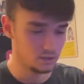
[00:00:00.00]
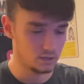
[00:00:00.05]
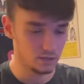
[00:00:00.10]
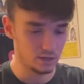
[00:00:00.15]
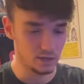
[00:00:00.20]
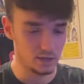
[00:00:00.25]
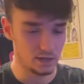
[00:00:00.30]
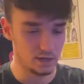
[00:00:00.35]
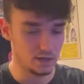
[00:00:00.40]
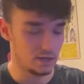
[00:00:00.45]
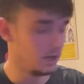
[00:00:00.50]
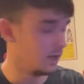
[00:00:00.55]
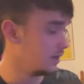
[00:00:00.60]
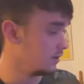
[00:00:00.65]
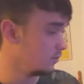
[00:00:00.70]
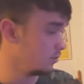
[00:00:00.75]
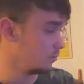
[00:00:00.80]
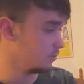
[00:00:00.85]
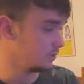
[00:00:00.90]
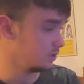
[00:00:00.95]
I
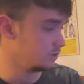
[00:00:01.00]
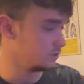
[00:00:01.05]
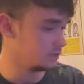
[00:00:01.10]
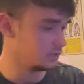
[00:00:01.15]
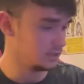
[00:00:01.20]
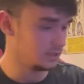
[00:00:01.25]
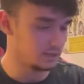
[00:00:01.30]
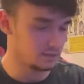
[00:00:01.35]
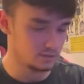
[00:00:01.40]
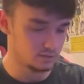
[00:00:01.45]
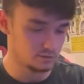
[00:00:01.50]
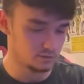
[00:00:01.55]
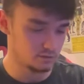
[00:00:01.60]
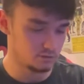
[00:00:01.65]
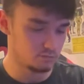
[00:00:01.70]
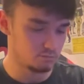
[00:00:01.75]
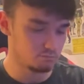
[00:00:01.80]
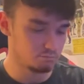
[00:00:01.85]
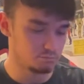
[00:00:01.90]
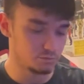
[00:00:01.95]
won't be using it,
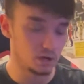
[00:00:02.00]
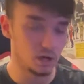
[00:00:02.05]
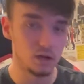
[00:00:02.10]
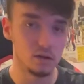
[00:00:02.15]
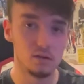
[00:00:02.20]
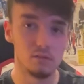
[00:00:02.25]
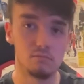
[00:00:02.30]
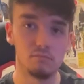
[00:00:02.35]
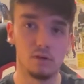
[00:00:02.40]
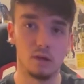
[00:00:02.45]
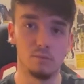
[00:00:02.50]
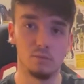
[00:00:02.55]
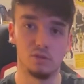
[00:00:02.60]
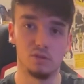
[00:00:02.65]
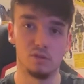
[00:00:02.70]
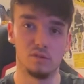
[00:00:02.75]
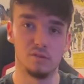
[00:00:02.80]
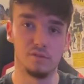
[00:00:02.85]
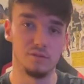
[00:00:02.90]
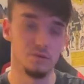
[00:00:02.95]
but I'm
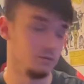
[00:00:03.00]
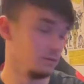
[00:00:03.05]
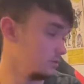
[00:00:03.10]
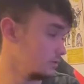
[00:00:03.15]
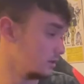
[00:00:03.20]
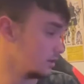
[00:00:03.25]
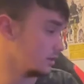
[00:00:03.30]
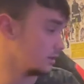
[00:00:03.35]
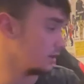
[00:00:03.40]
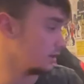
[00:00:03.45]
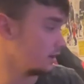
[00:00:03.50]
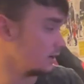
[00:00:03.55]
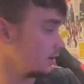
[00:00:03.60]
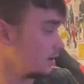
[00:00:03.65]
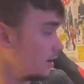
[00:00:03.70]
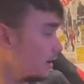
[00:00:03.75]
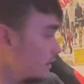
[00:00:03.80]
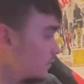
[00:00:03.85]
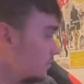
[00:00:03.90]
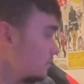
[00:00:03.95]
sure if you
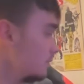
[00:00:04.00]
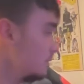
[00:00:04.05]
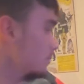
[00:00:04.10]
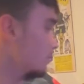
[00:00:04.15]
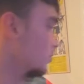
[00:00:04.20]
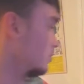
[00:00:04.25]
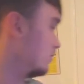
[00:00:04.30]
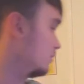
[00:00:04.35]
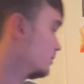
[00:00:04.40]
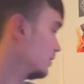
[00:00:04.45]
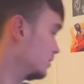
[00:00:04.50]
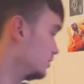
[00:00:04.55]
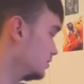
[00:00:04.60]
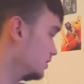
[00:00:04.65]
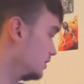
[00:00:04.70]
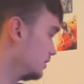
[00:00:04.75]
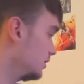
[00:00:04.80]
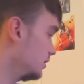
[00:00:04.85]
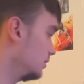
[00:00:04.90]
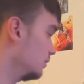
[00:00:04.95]
have a bit more of a
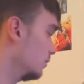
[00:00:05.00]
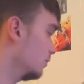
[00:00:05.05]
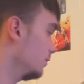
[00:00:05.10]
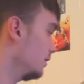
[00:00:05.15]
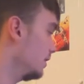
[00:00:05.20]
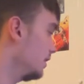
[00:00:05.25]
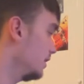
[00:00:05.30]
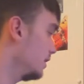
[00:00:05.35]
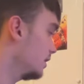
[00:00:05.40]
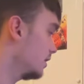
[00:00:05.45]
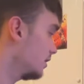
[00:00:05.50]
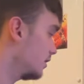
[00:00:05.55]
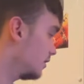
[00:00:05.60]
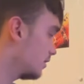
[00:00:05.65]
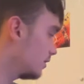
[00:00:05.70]
budget, you won't need it.